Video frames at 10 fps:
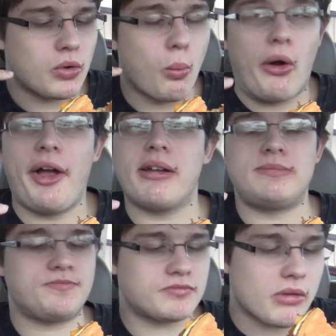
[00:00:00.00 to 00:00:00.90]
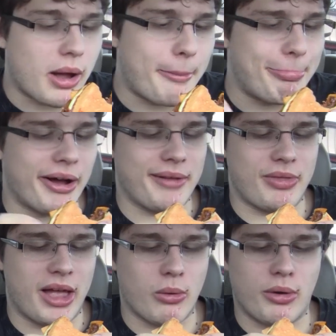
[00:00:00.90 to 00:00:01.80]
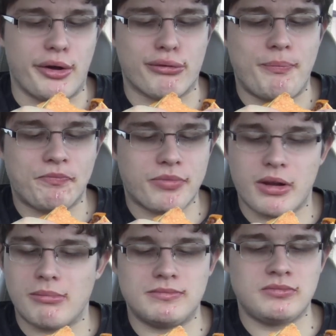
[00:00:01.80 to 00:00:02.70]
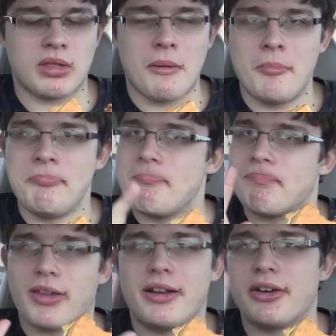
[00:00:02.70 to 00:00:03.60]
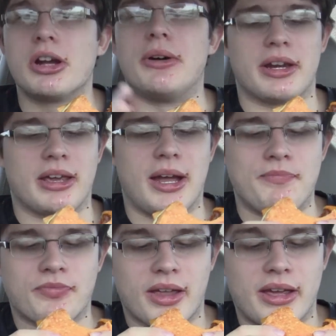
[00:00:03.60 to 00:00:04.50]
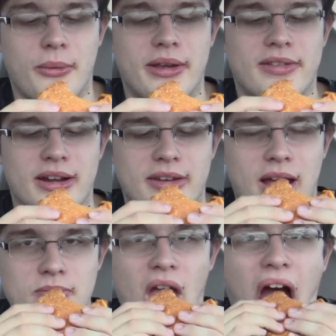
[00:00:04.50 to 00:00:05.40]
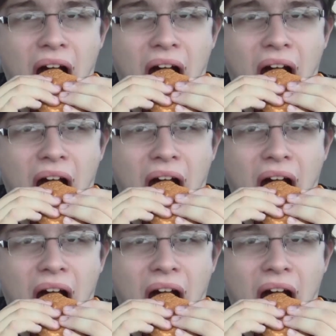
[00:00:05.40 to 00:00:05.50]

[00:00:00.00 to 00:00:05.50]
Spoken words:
what a bite that was. I need to go in again. I can't waste any time.